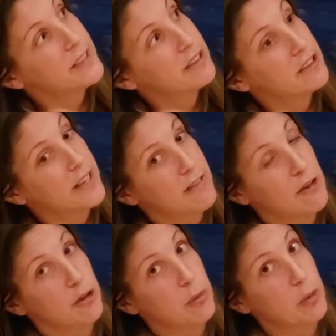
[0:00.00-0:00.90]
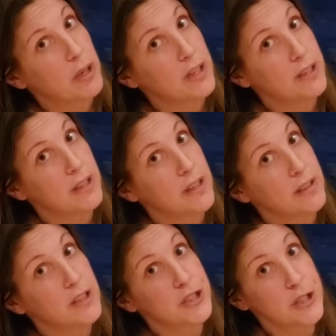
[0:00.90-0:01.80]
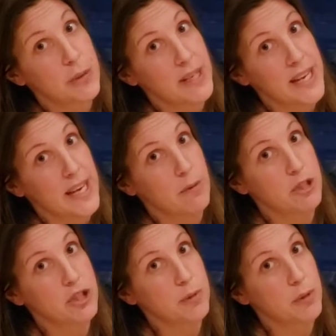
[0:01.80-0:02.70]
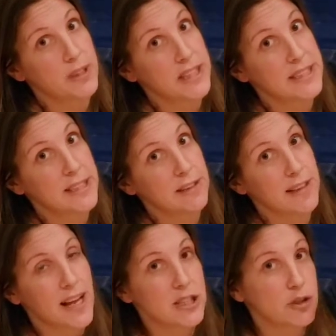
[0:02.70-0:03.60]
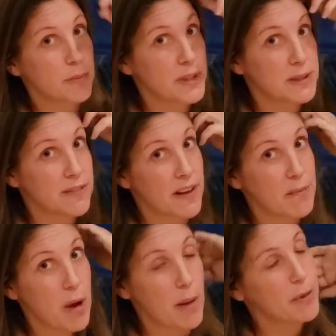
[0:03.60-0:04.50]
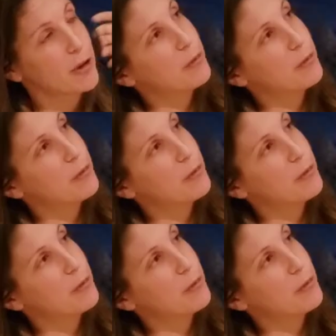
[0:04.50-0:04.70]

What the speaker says: They wrote the book called The Snowy Day, which is a book that's in our classroom. It's a very popular